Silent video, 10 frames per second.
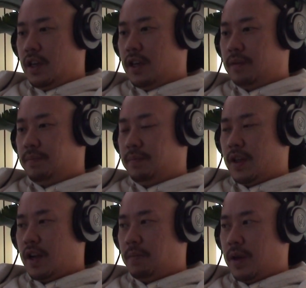
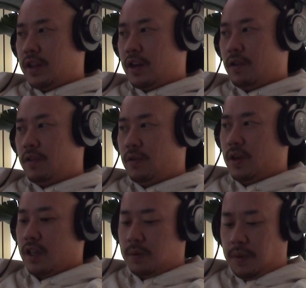that I met that are
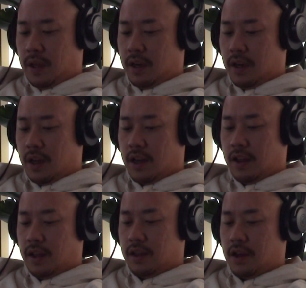through EXP, and
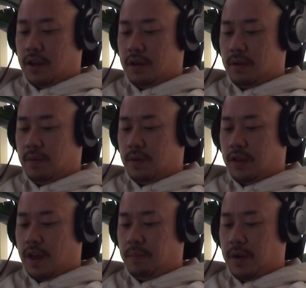I think that
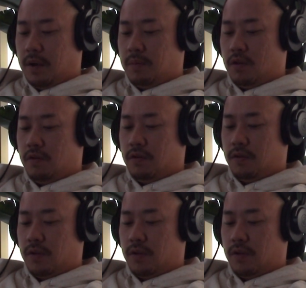with that big move,